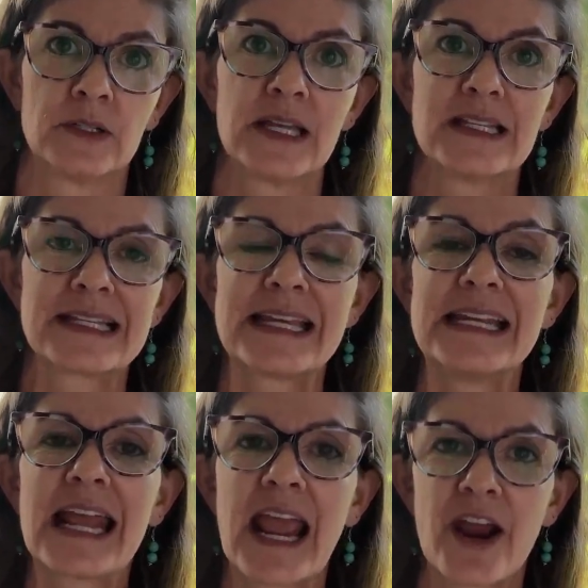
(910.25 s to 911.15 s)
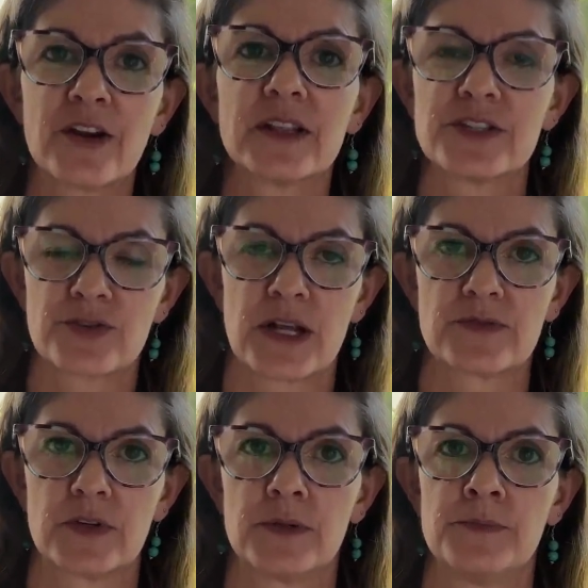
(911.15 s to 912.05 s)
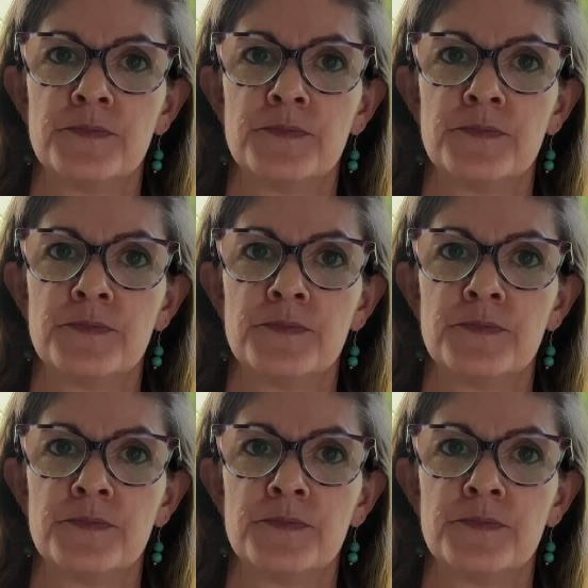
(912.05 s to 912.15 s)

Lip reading: is inherently stressful.